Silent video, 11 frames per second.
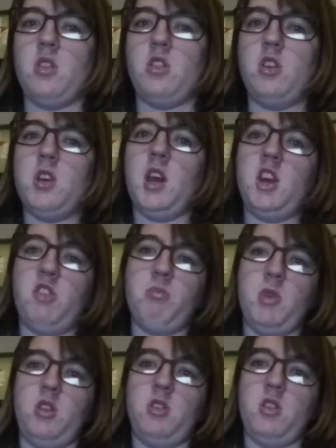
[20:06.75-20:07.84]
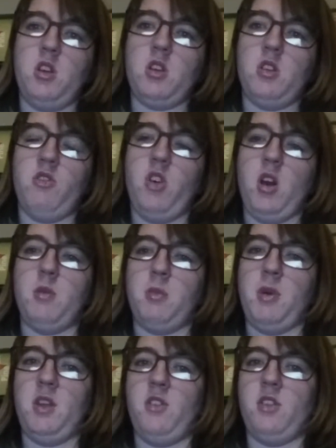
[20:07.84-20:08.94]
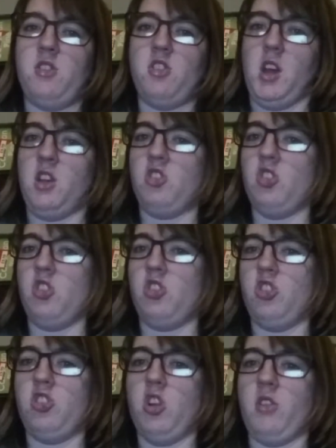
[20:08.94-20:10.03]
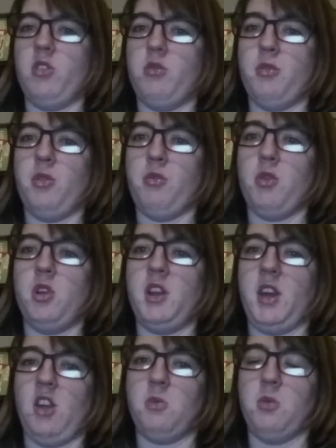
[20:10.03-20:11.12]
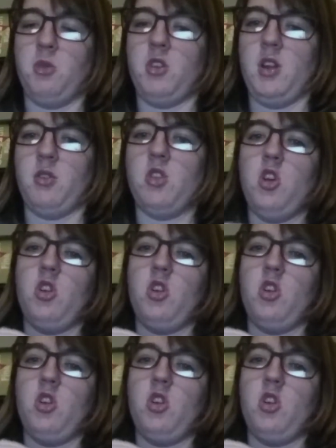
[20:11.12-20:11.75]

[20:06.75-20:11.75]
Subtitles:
The UK government confirmed the benefits changed just after the royal engagement was announced.